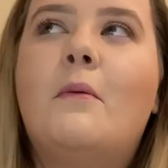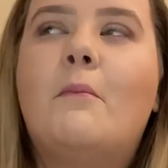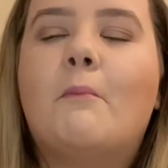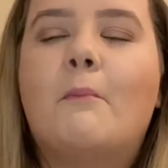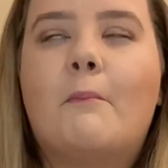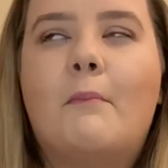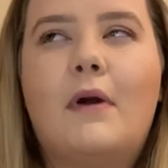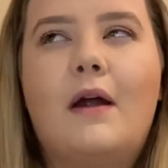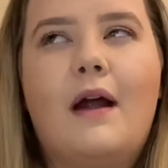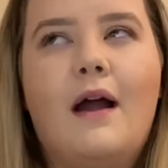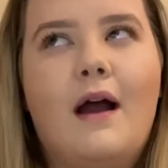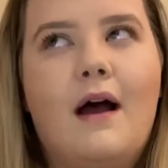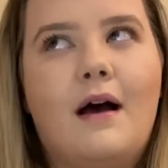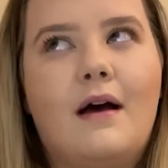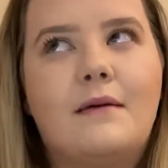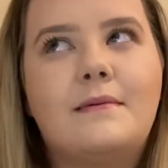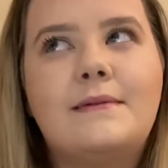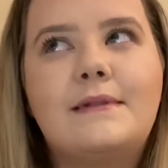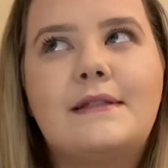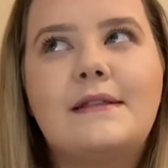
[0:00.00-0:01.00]

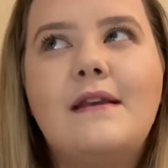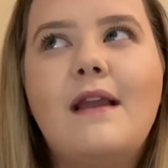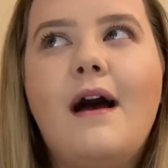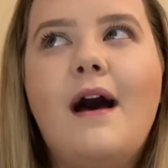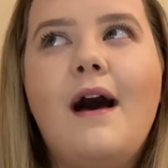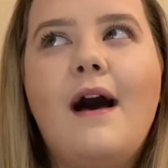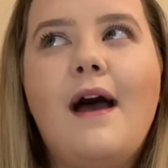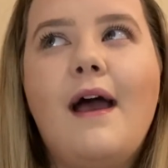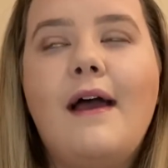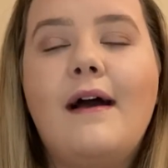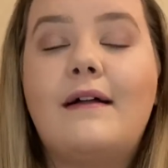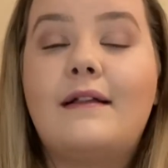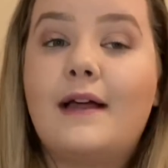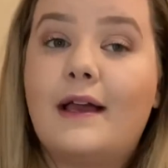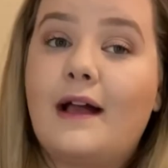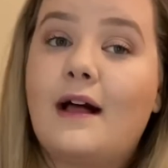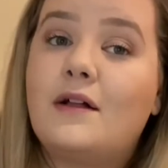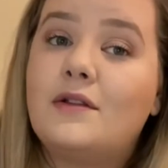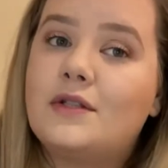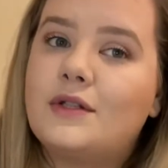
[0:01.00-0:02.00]
perhaps not.
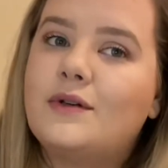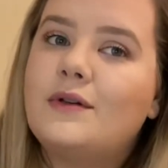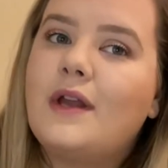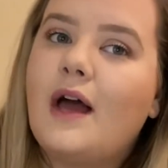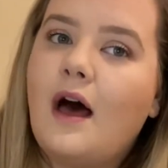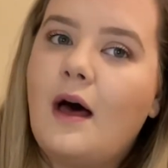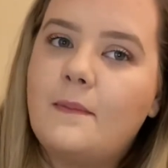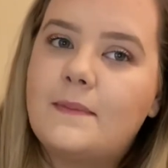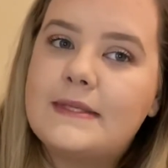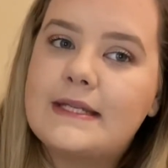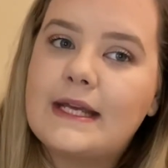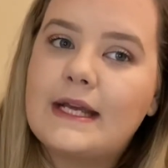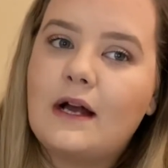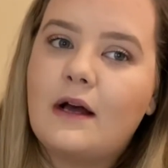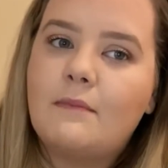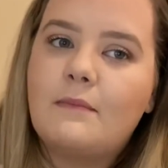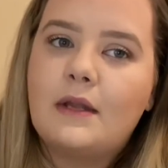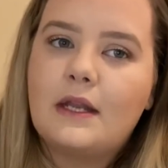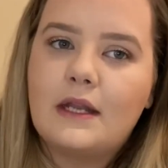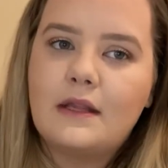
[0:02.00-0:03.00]
Like, I'll do an update
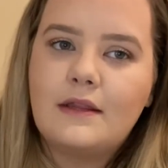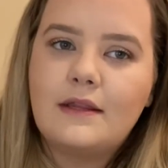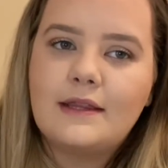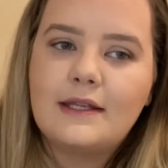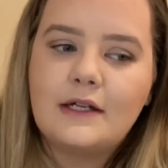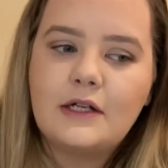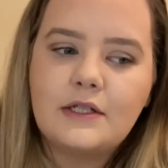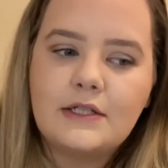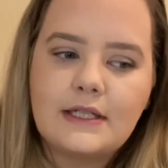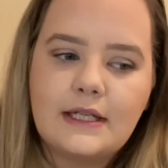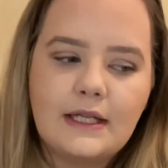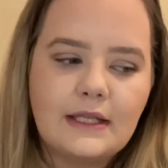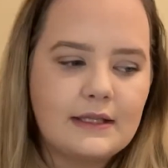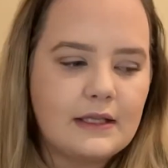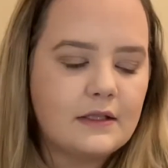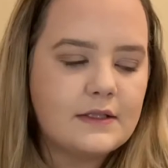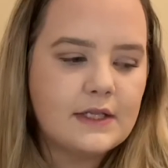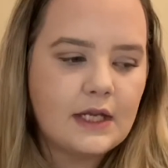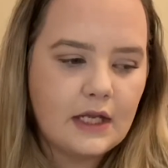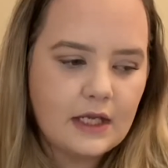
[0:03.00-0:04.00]
on Monday the 13th.
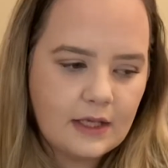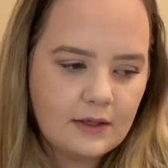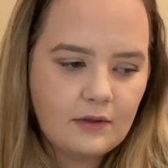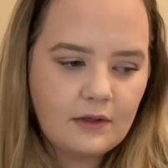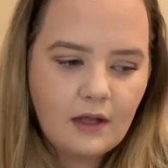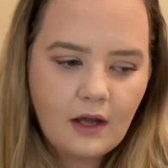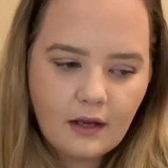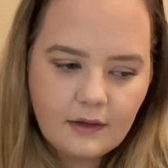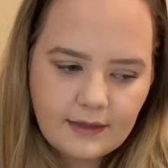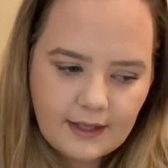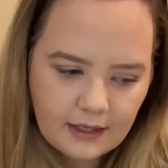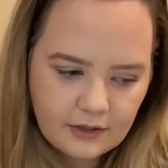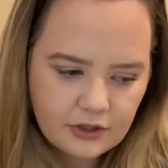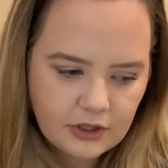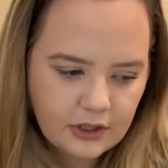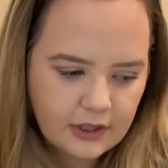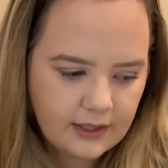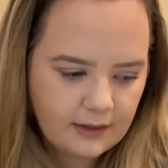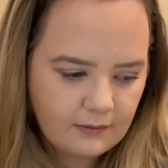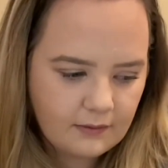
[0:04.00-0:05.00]
I'll take you along that
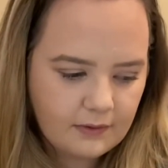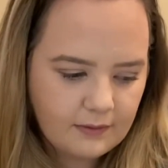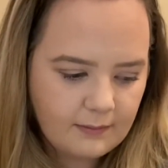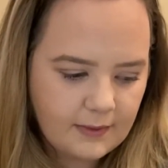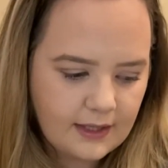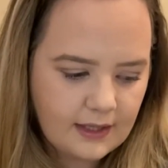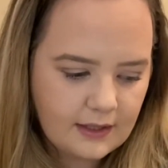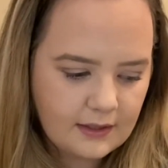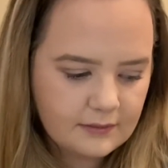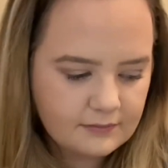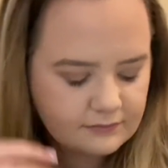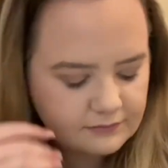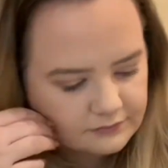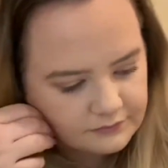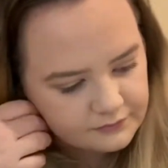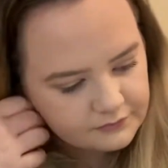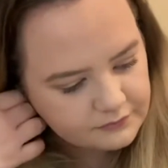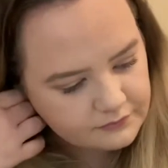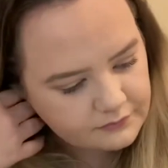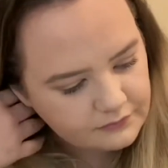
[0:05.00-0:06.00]
journey with me.
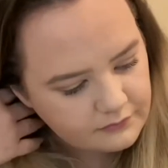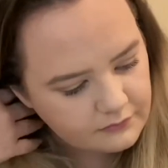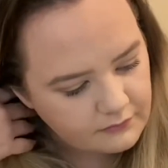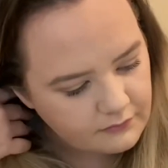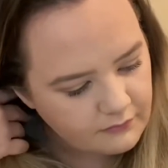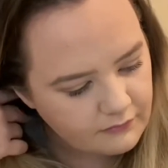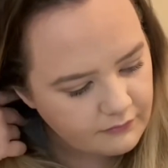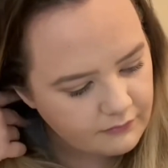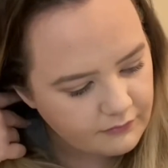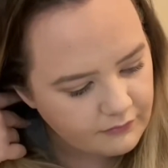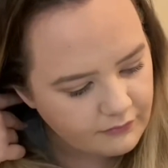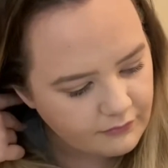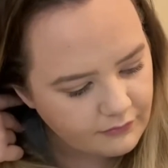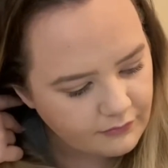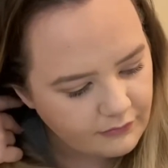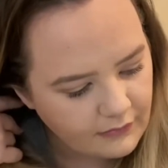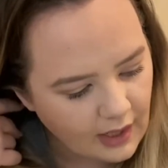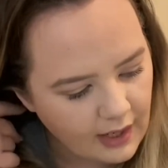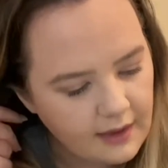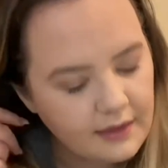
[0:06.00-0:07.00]

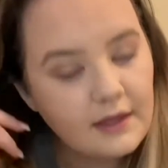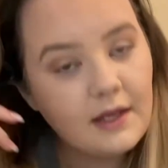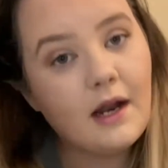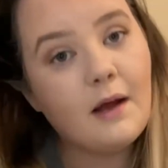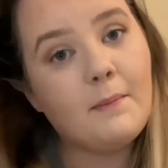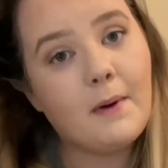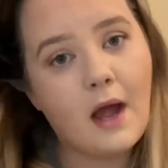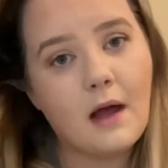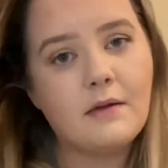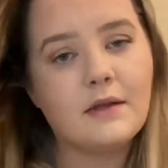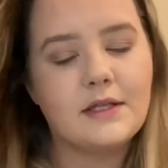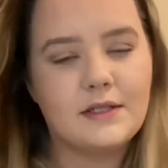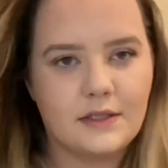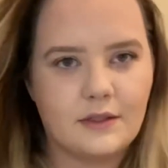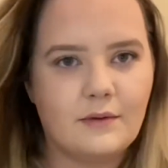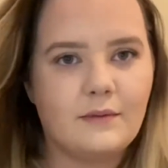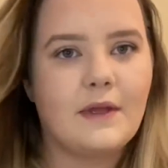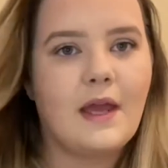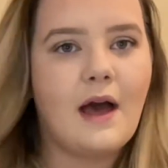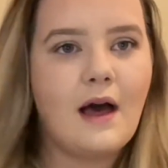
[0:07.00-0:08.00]
And then I'll probably
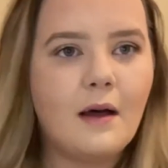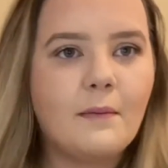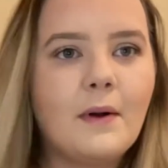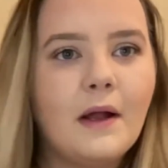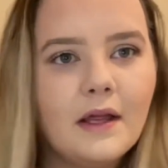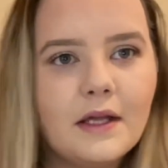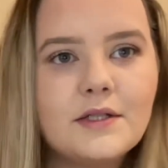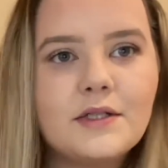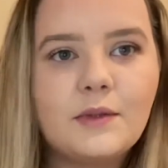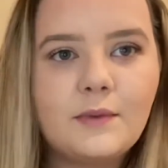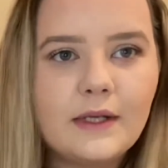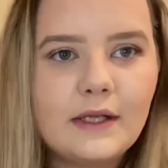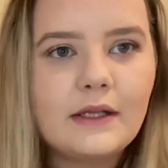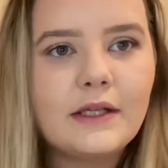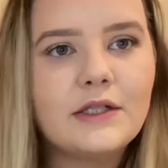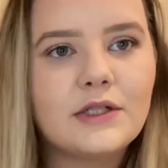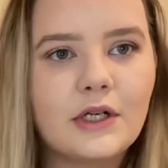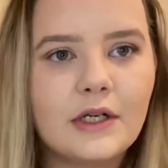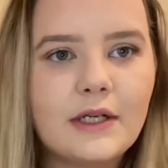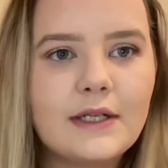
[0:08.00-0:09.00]
do
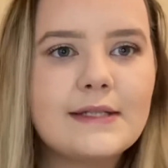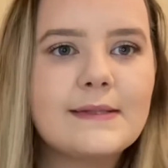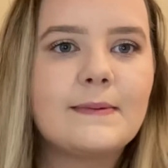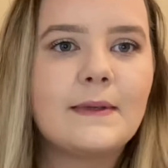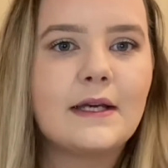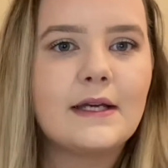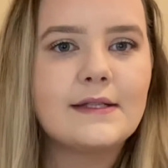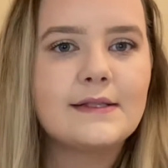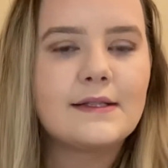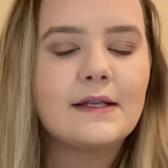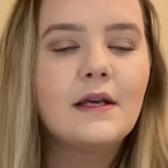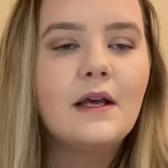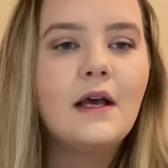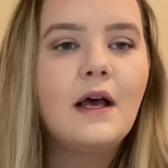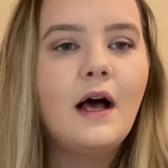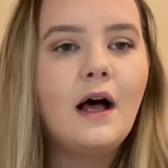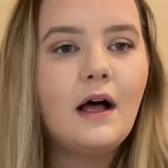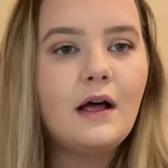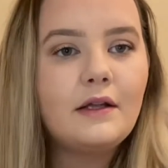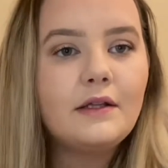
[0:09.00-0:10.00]
weekly journeys because
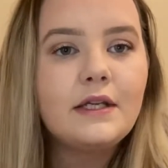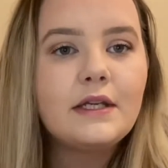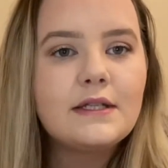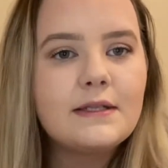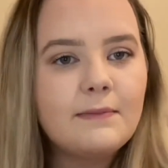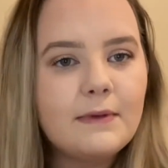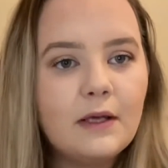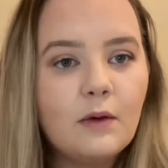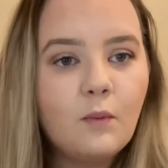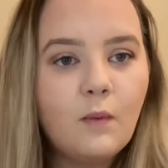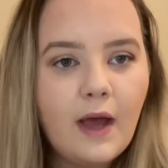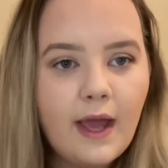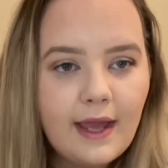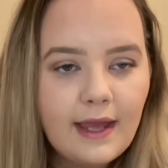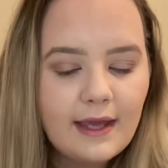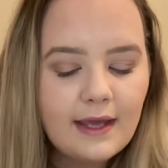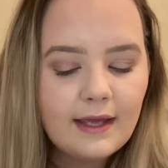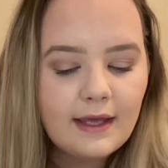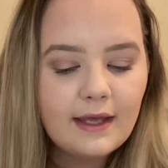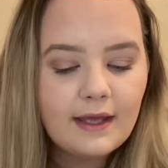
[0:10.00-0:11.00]
I'll need to be
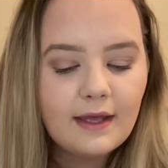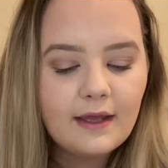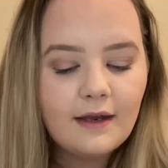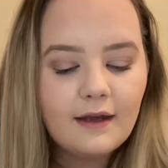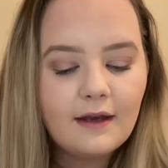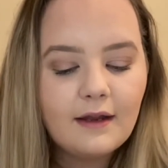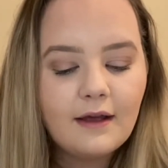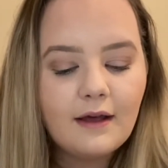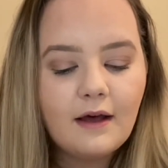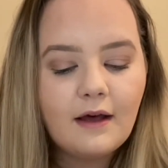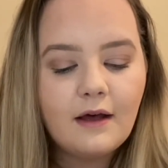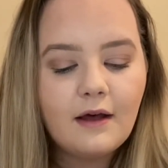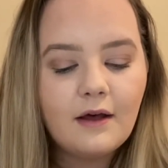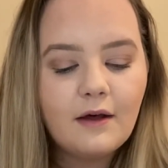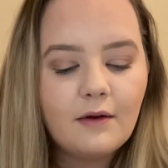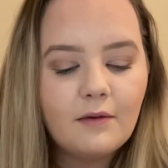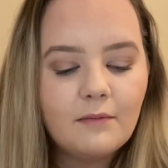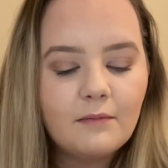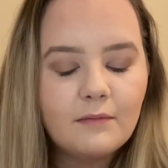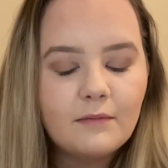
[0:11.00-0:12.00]
weighing in,
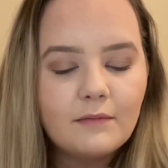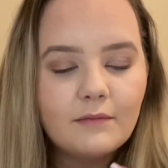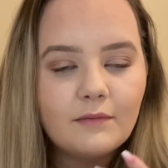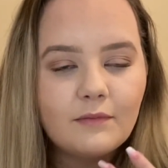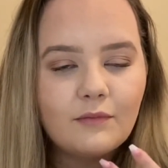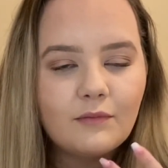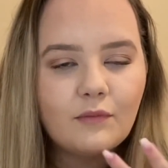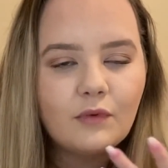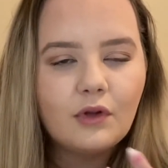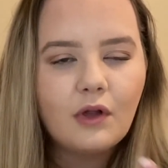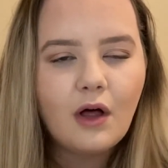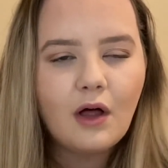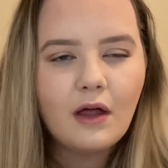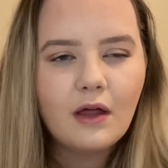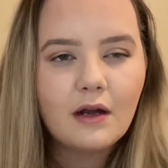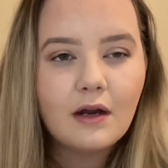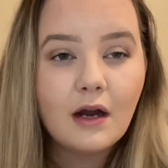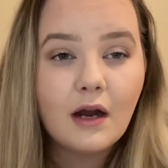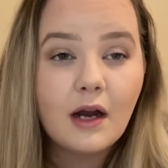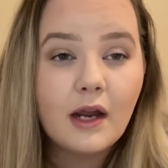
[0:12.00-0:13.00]
we'll
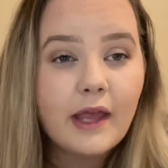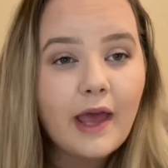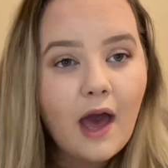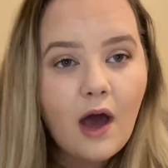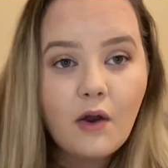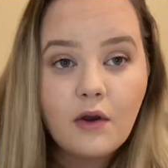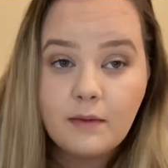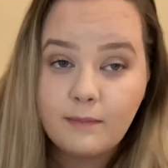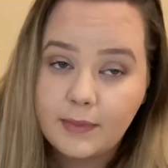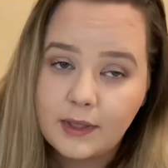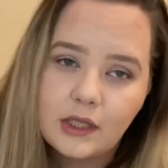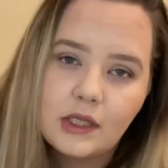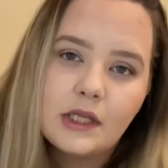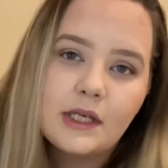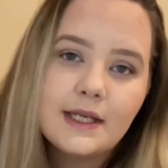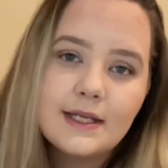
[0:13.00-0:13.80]
call it our accountability